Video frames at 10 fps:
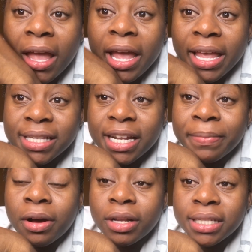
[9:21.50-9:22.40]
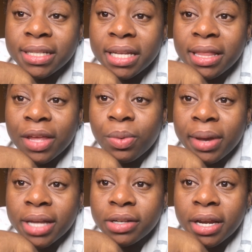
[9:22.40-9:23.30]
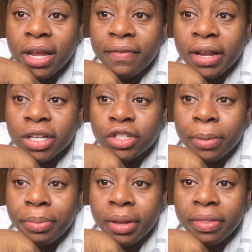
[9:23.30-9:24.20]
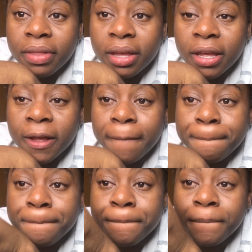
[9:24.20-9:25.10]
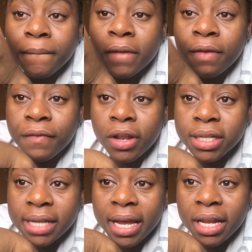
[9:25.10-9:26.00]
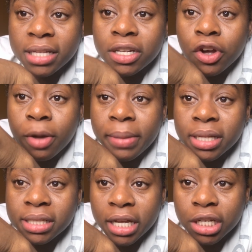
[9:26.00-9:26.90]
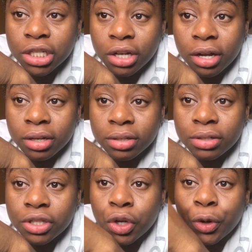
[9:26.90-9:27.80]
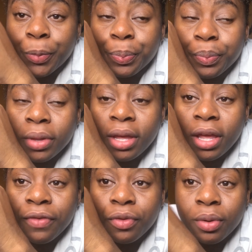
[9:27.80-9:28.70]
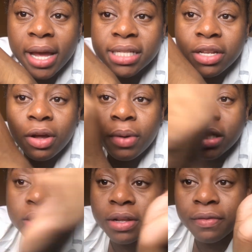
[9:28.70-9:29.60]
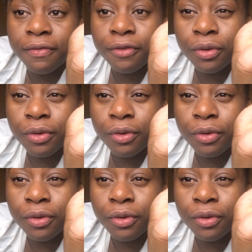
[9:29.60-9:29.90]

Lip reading: Yes, and I'm also seeing that you guys are definitely dropping the videos ideas in the comment section. So if you guys did not watch the